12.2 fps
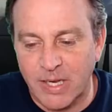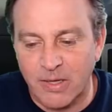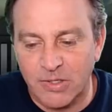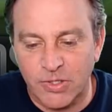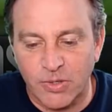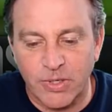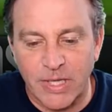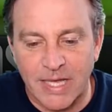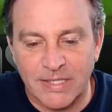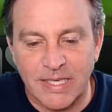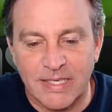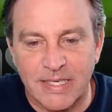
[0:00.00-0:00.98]
but I also,
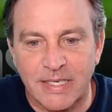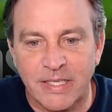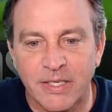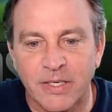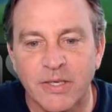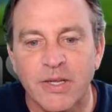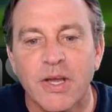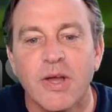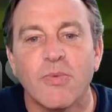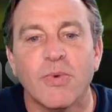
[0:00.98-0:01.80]
as I did here,